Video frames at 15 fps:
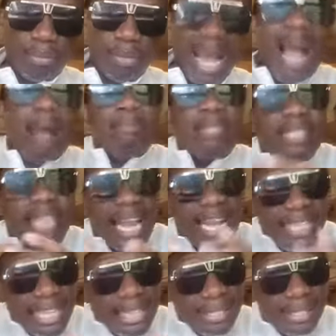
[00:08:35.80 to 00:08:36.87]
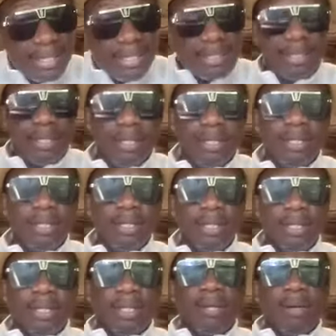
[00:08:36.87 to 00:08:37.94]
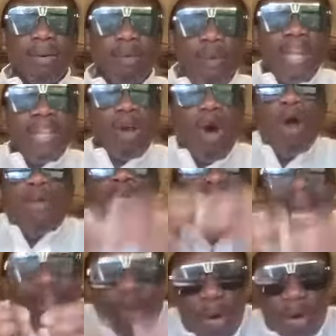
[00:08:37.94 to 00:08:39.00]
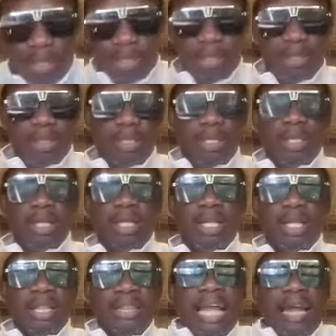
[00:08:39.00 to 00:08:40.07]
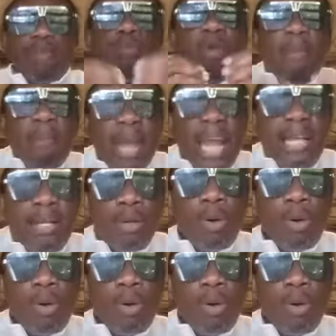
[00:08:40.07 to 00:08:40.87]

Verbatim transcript: I'm saying this with on record that women